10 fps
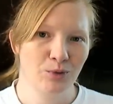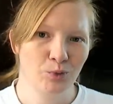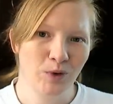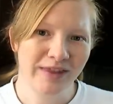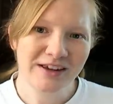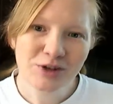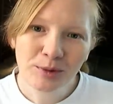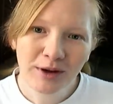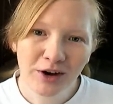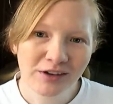When they
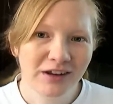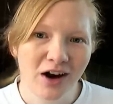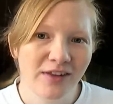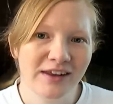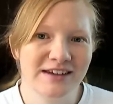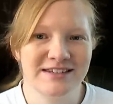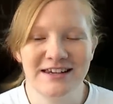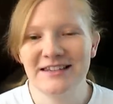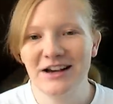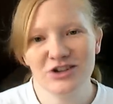told me early on that a
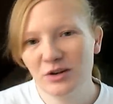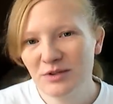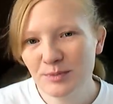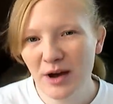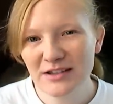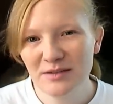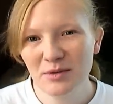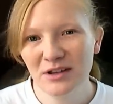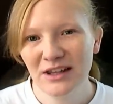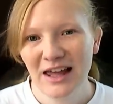C-section was
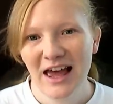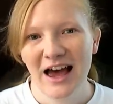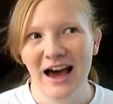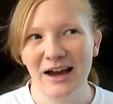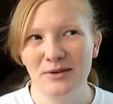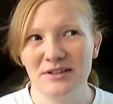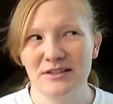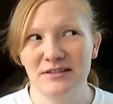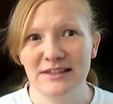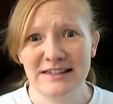possible, I was
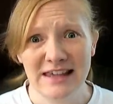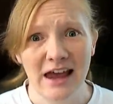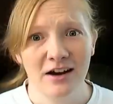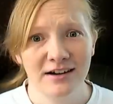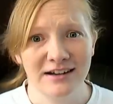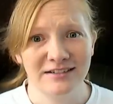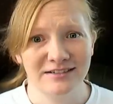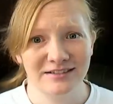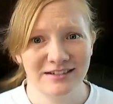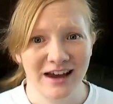scared
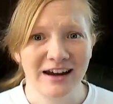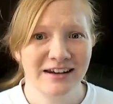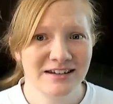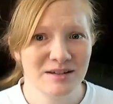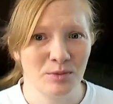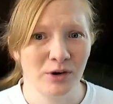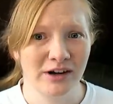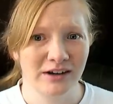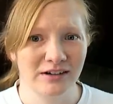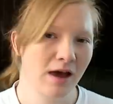and kind of
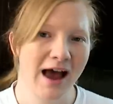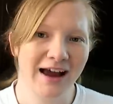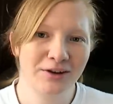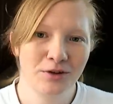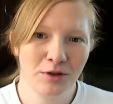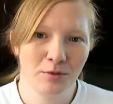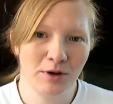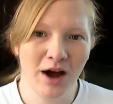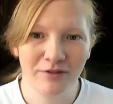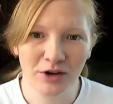disappointed. I knew that the
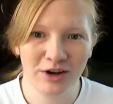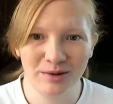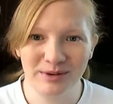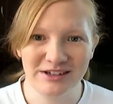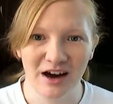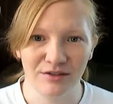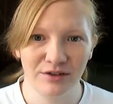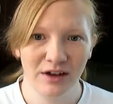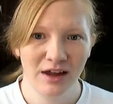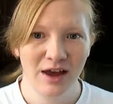recovery could be
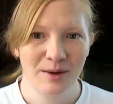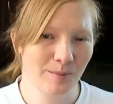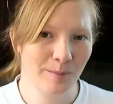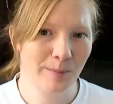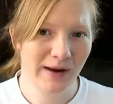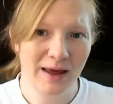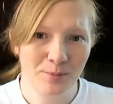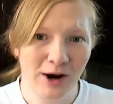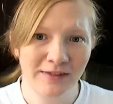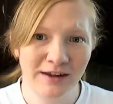tough, but I
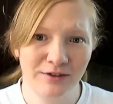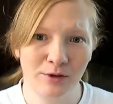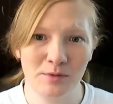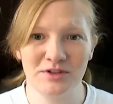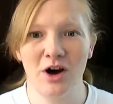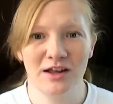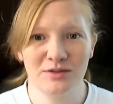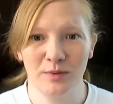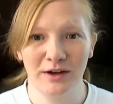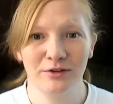prayed that if it was
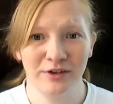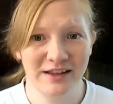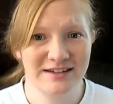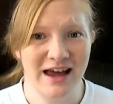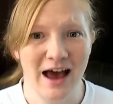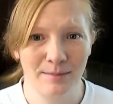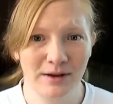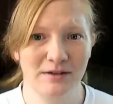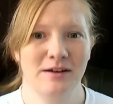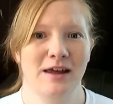God's will for this to
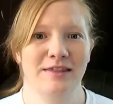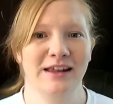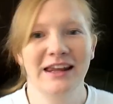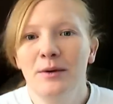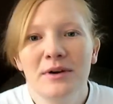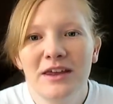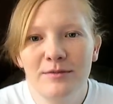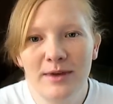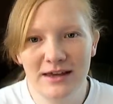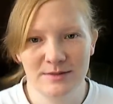happen, that He would
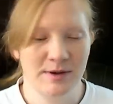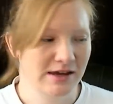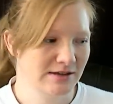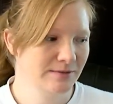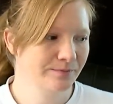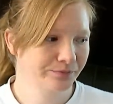give me His peace.